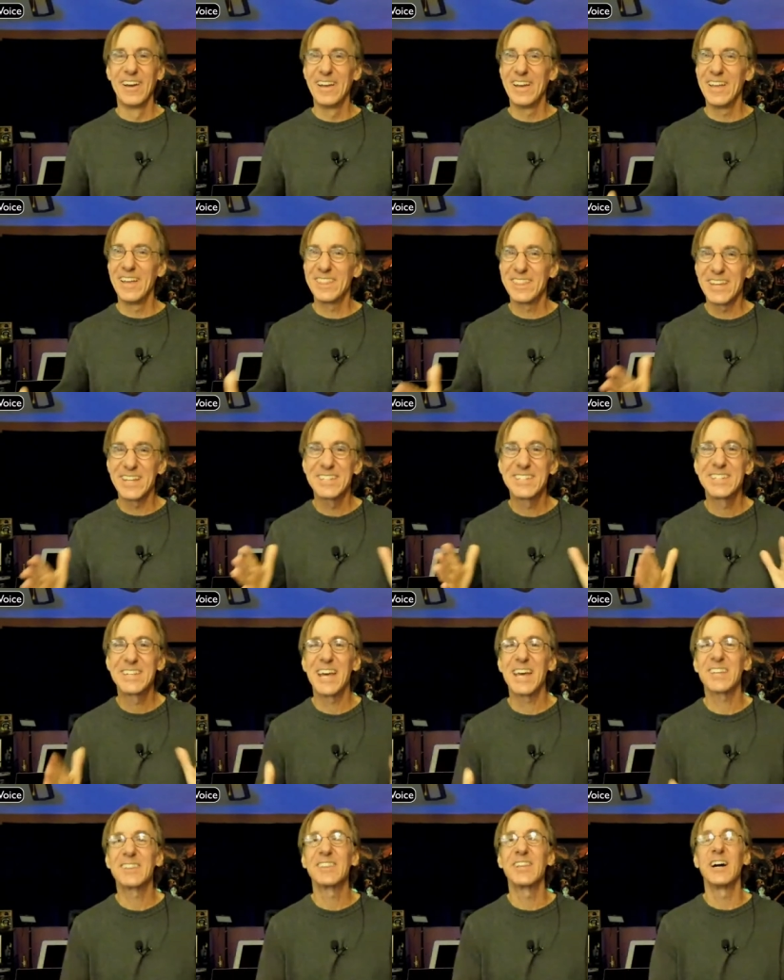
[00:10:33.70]
the
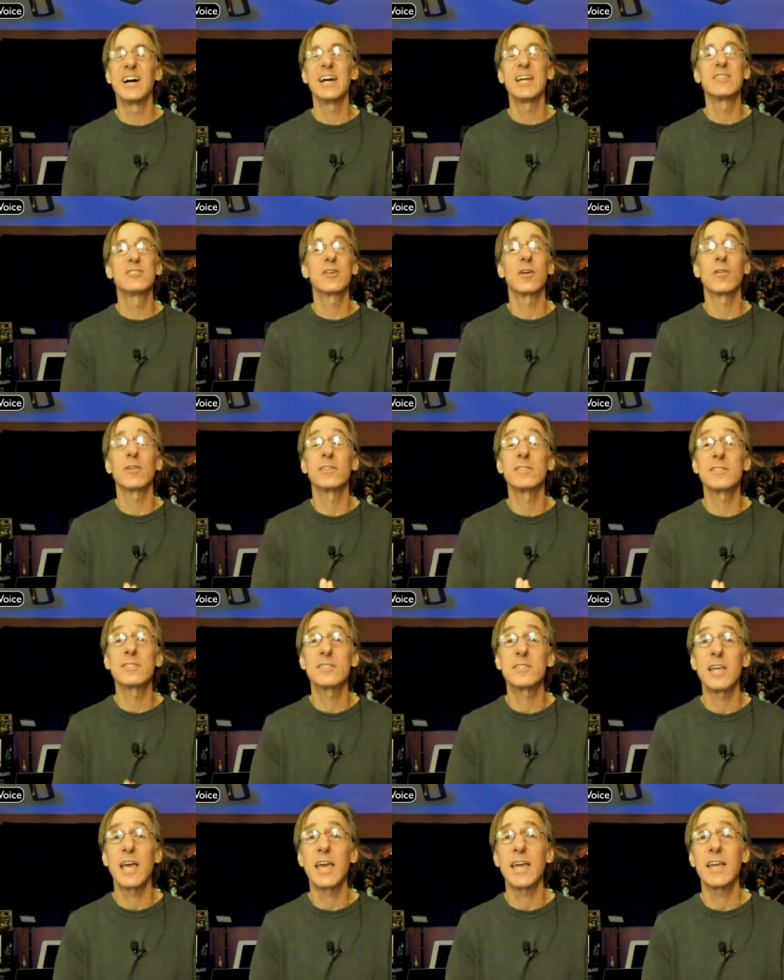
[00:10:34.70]
deadlines are
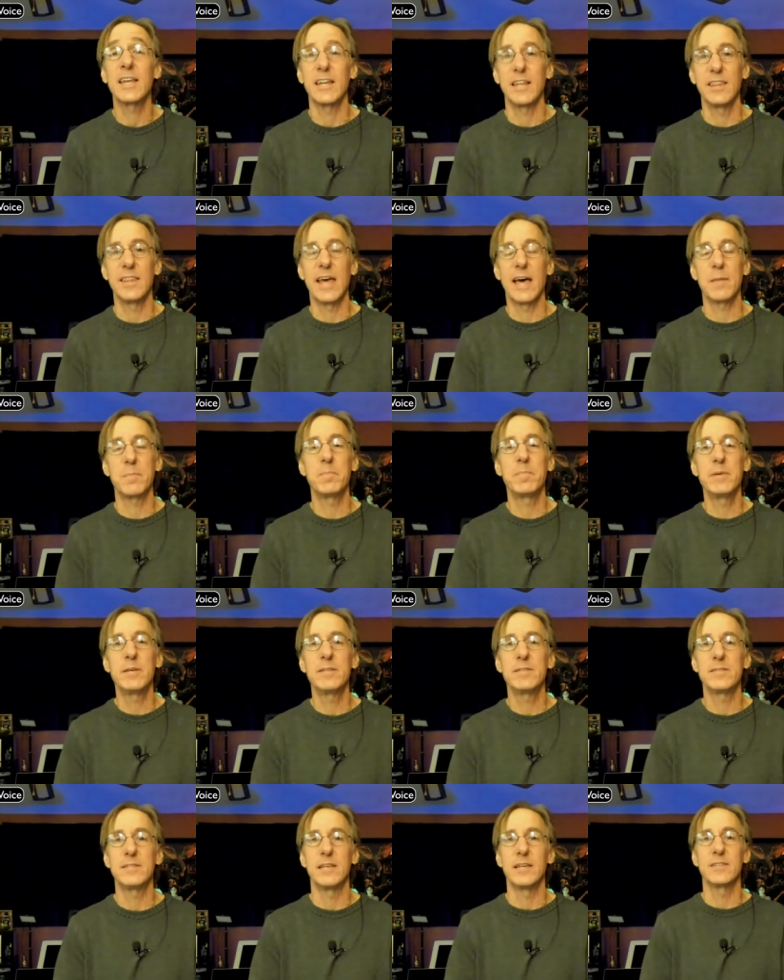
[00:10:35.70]
insane in that
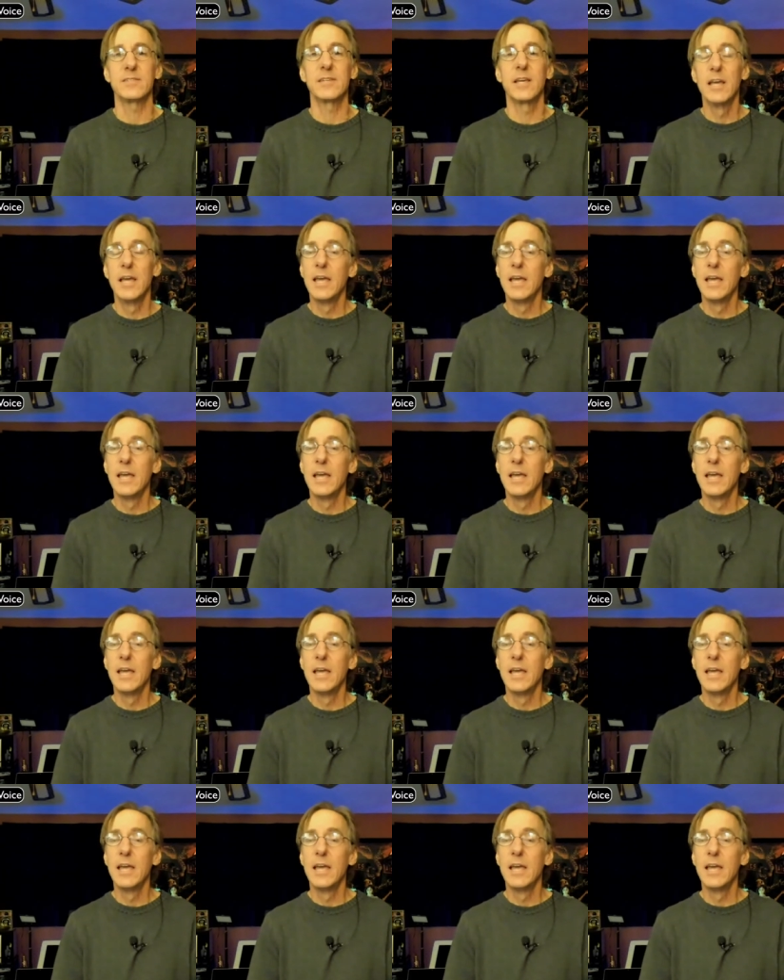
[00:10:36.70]
business.